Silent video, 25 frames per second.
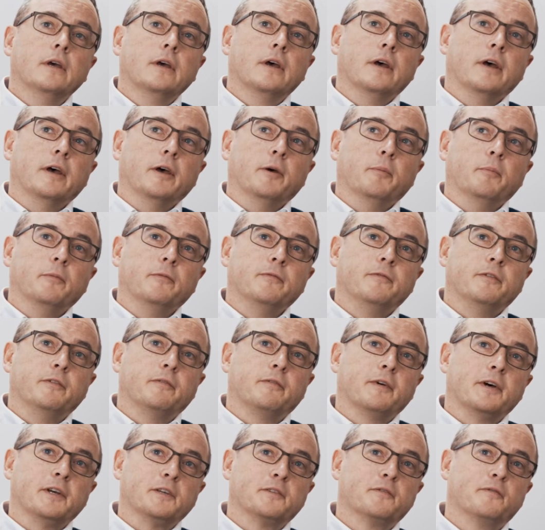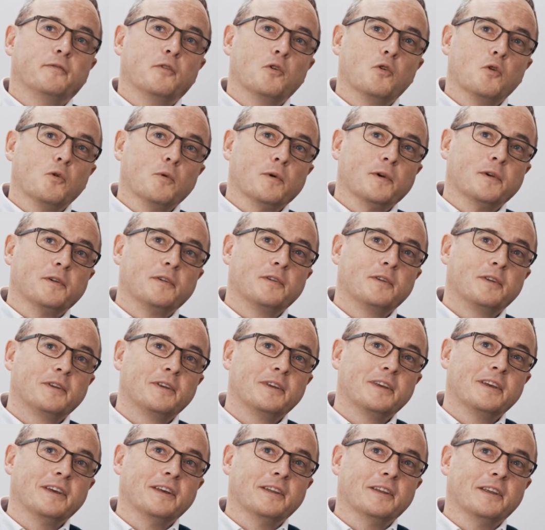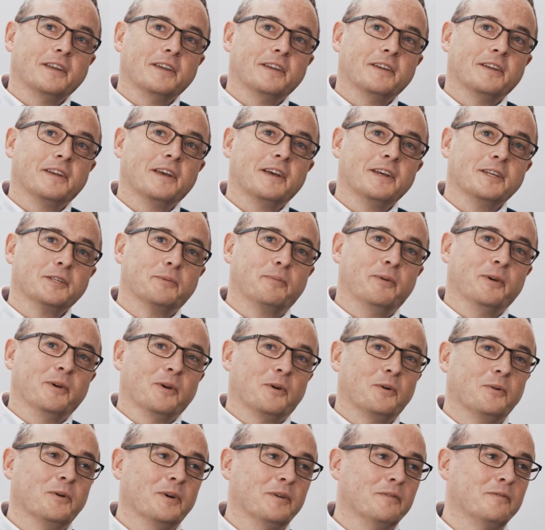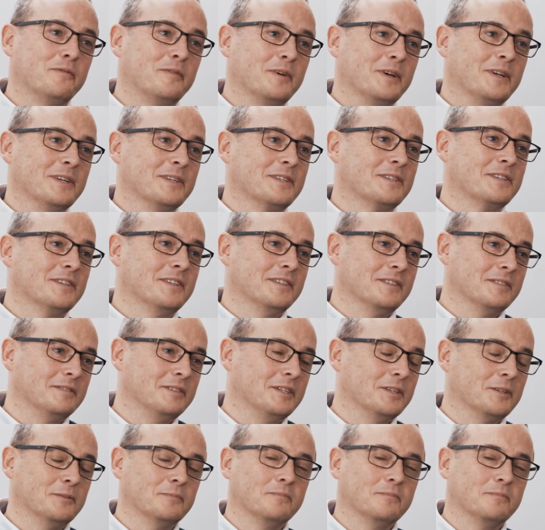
If you fast forward, and it has been quite fast, and